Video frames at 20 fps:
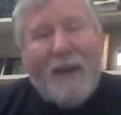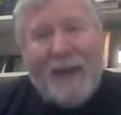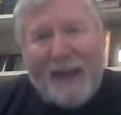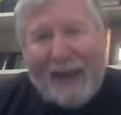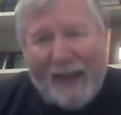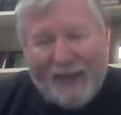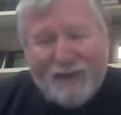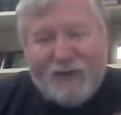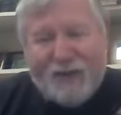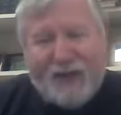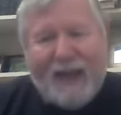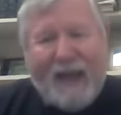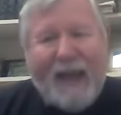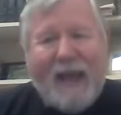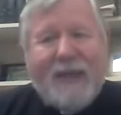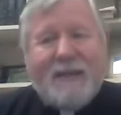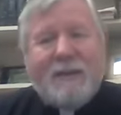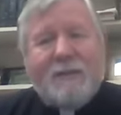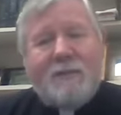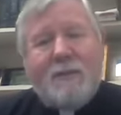
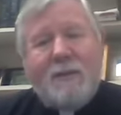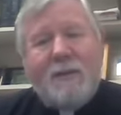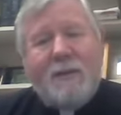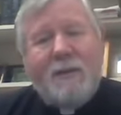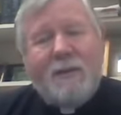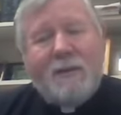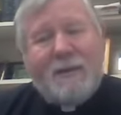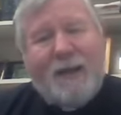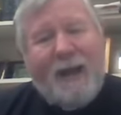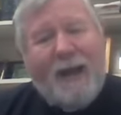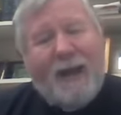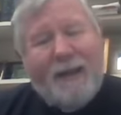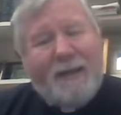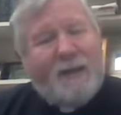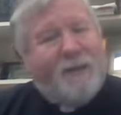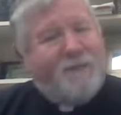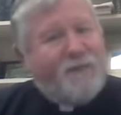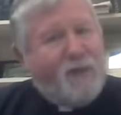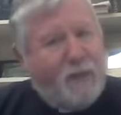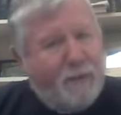educated kind
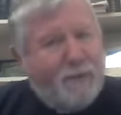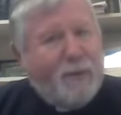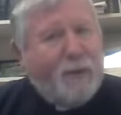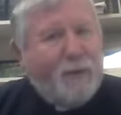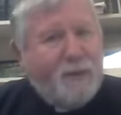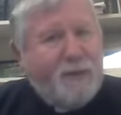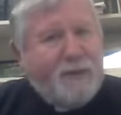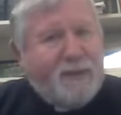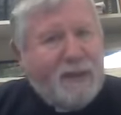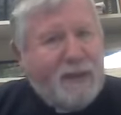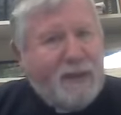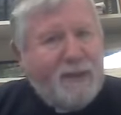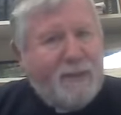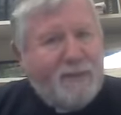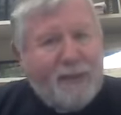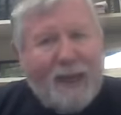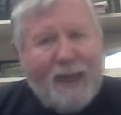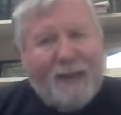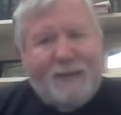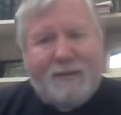of community,
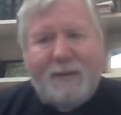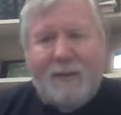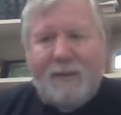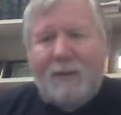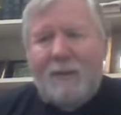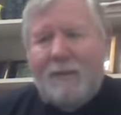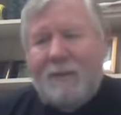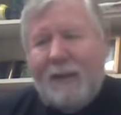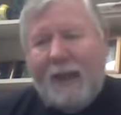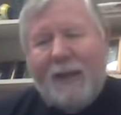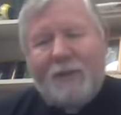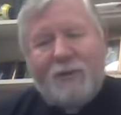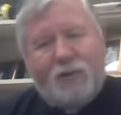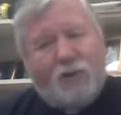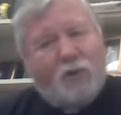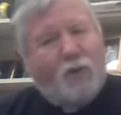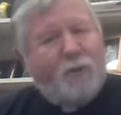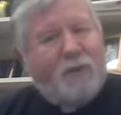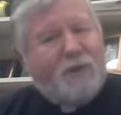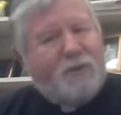not
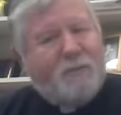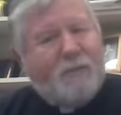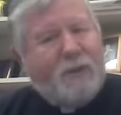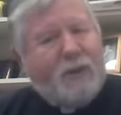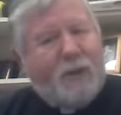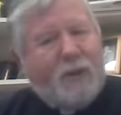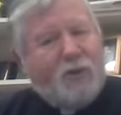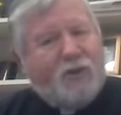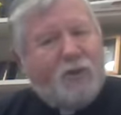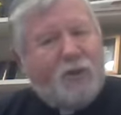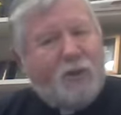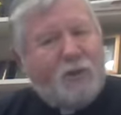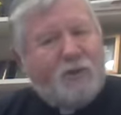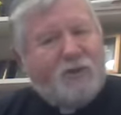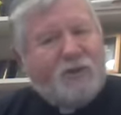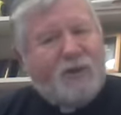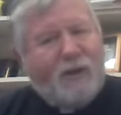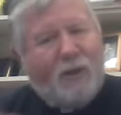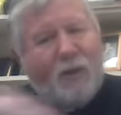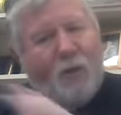Jewish, because you don't
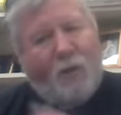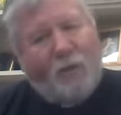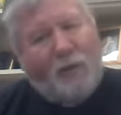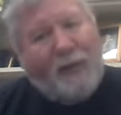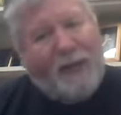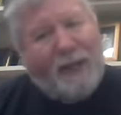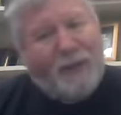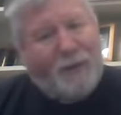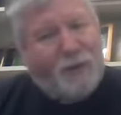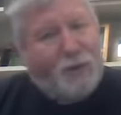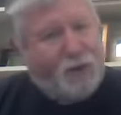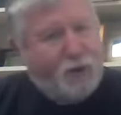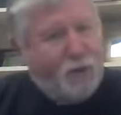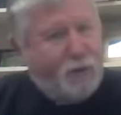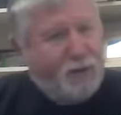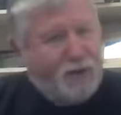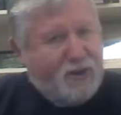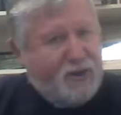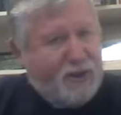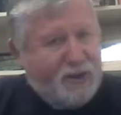see a whole lot of
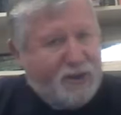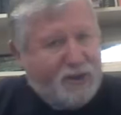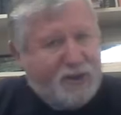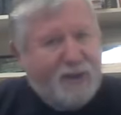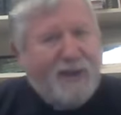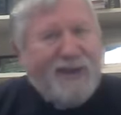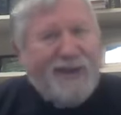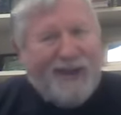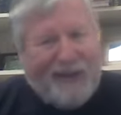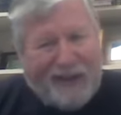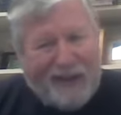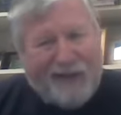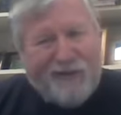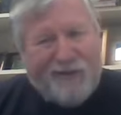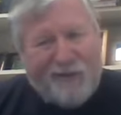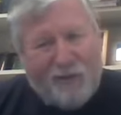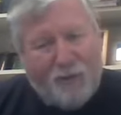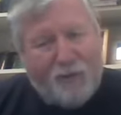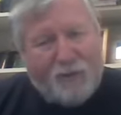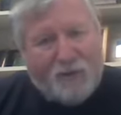Jewishness
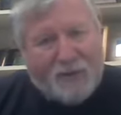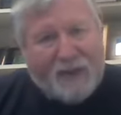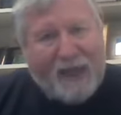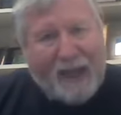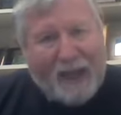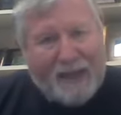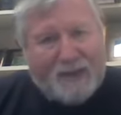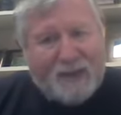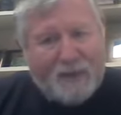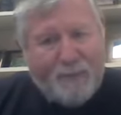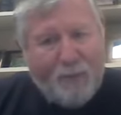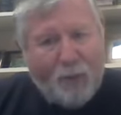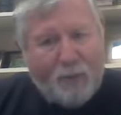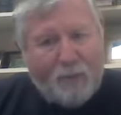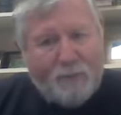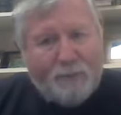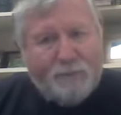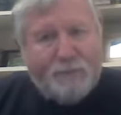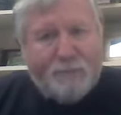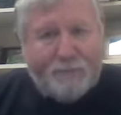in Luke's gospel.
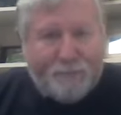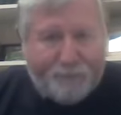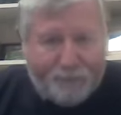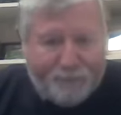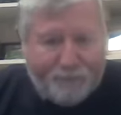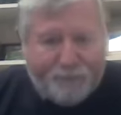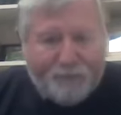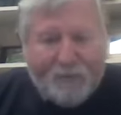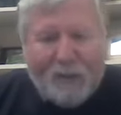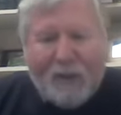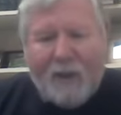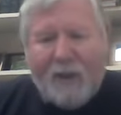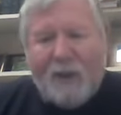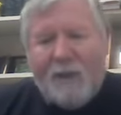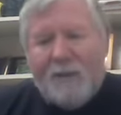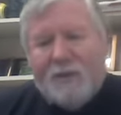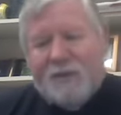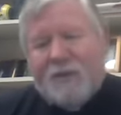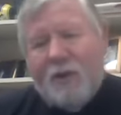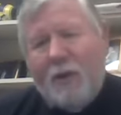
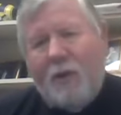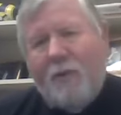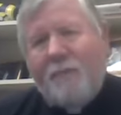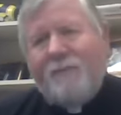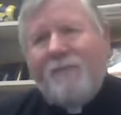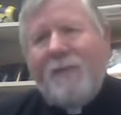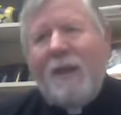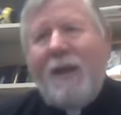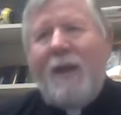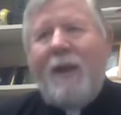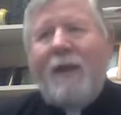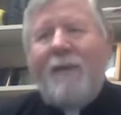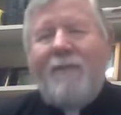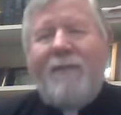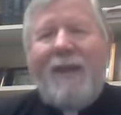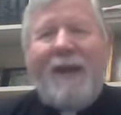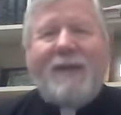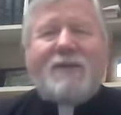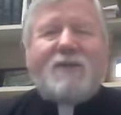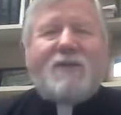So
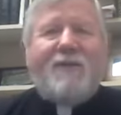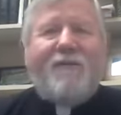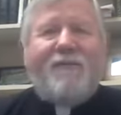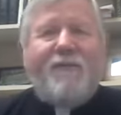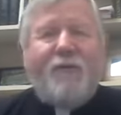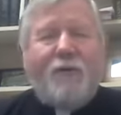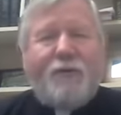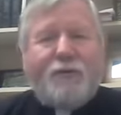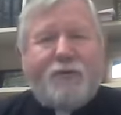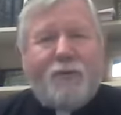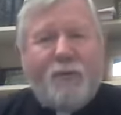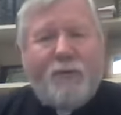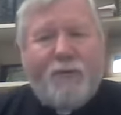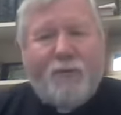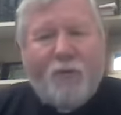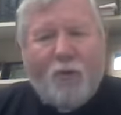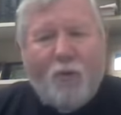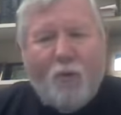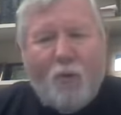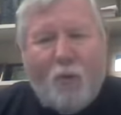that's the filter
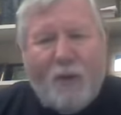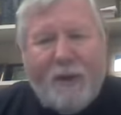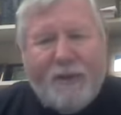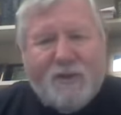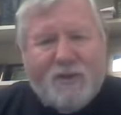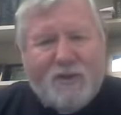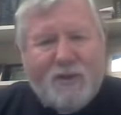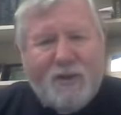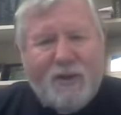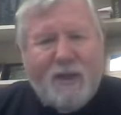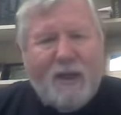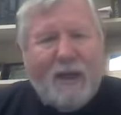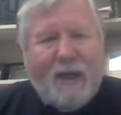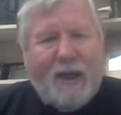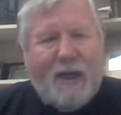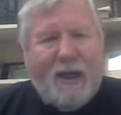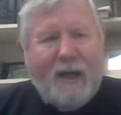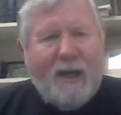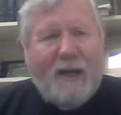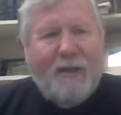through which
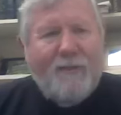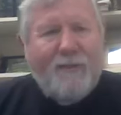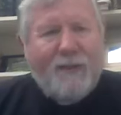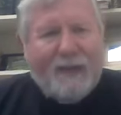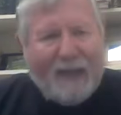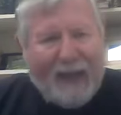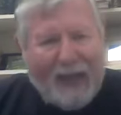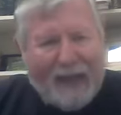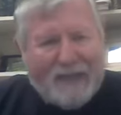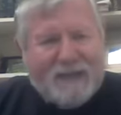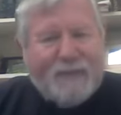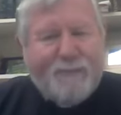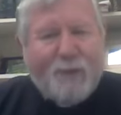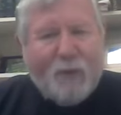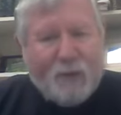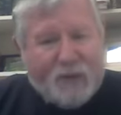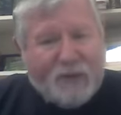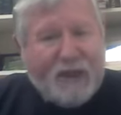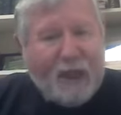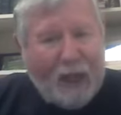the
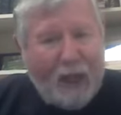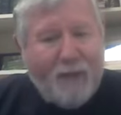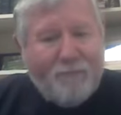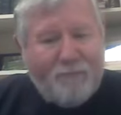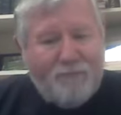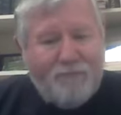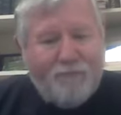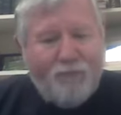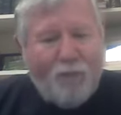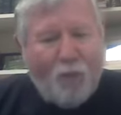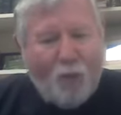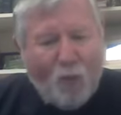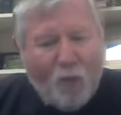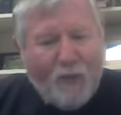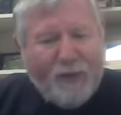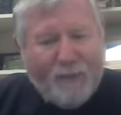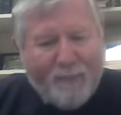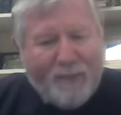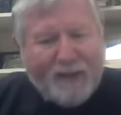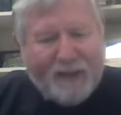gospels come,
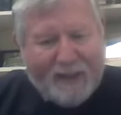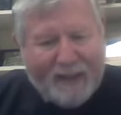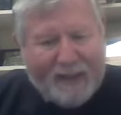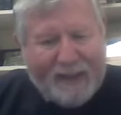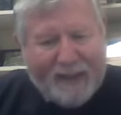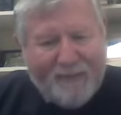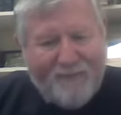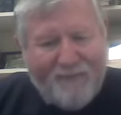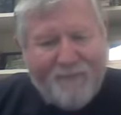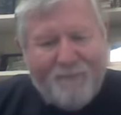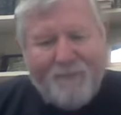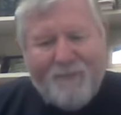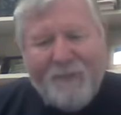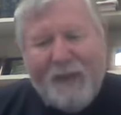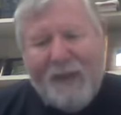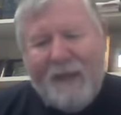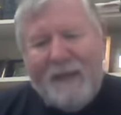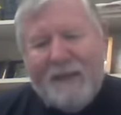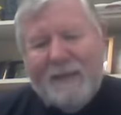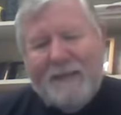we believe.
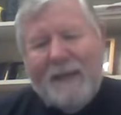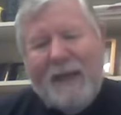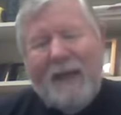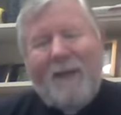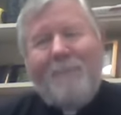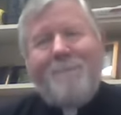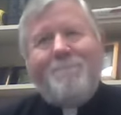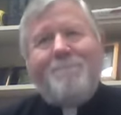Now,